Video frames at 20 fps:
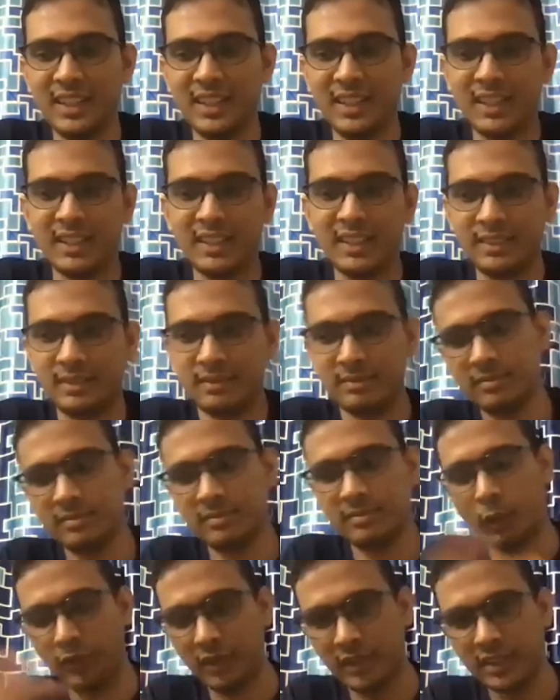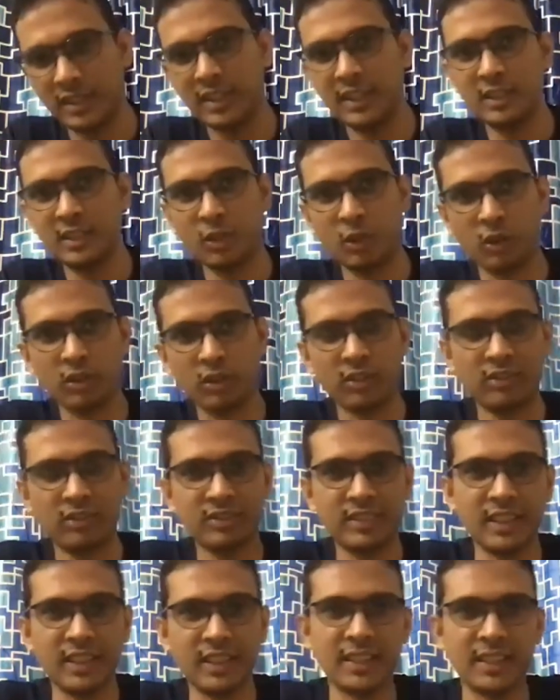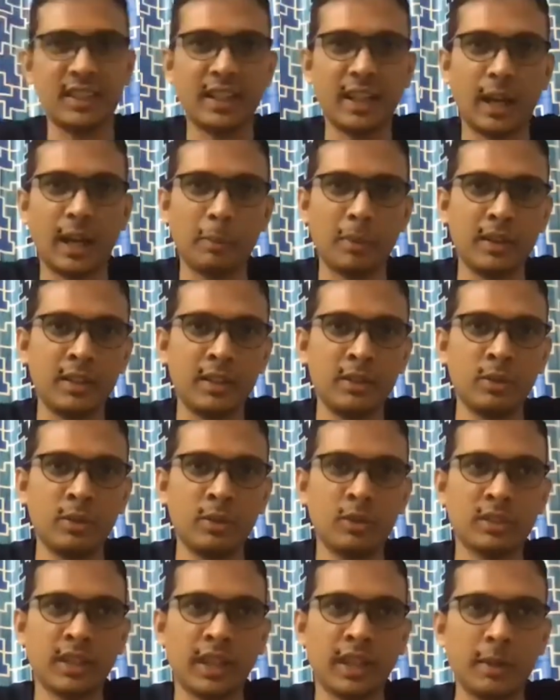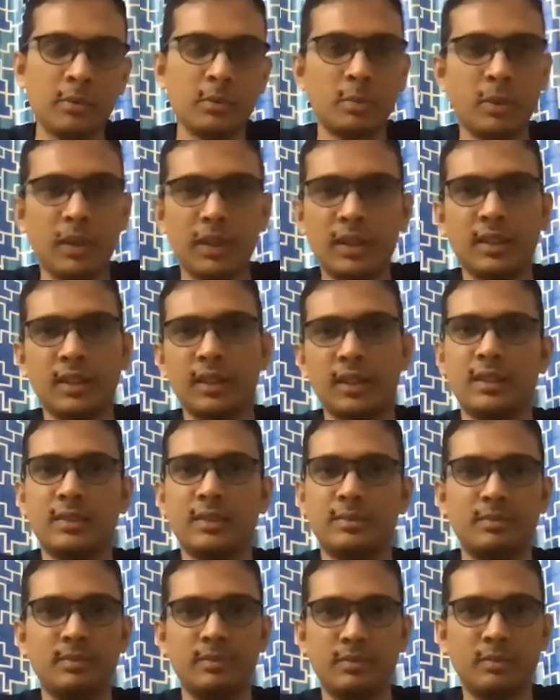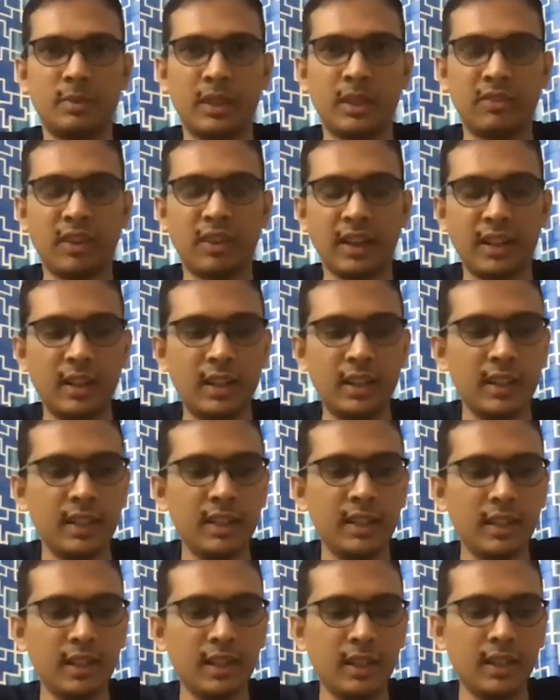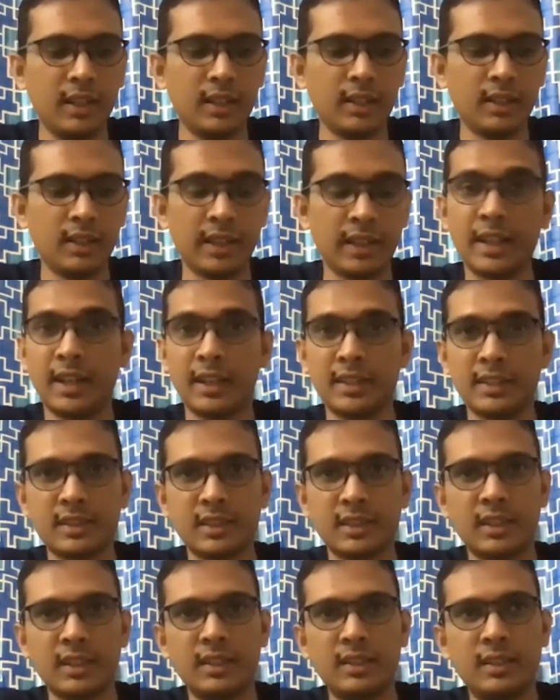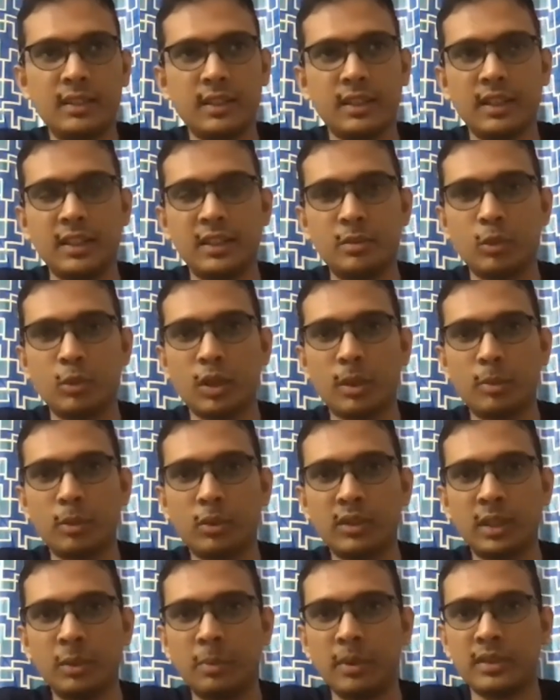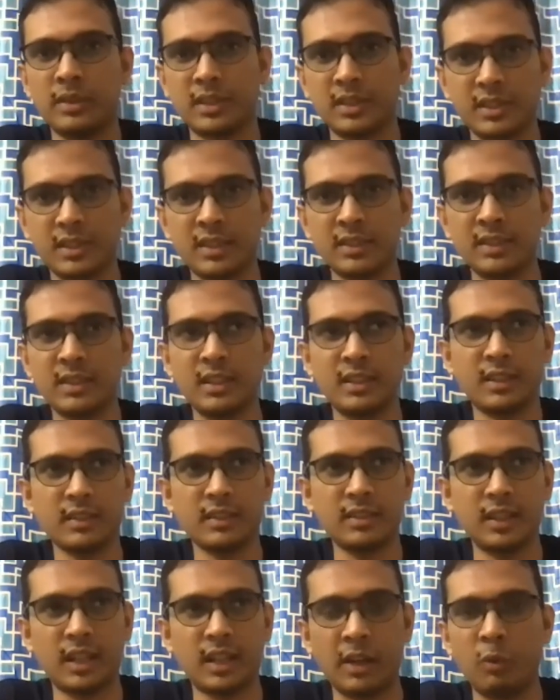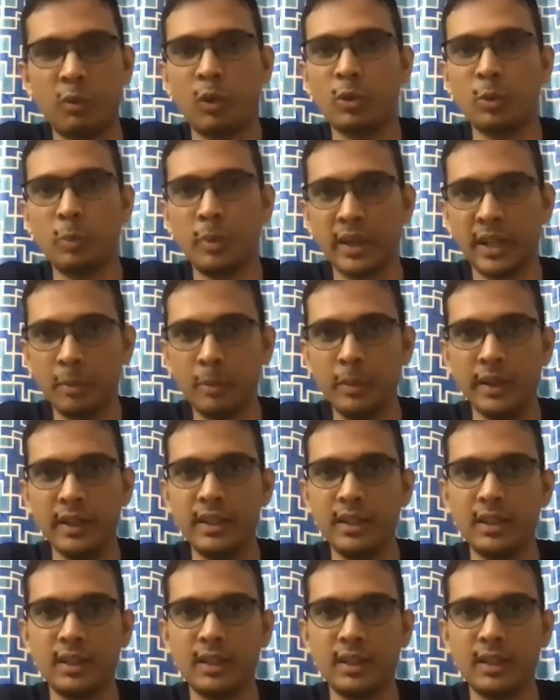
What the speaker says: I think obviously there is a lot of things that happen in those times, but finally, again, as I said, it's more about that persistence that I want to make it big.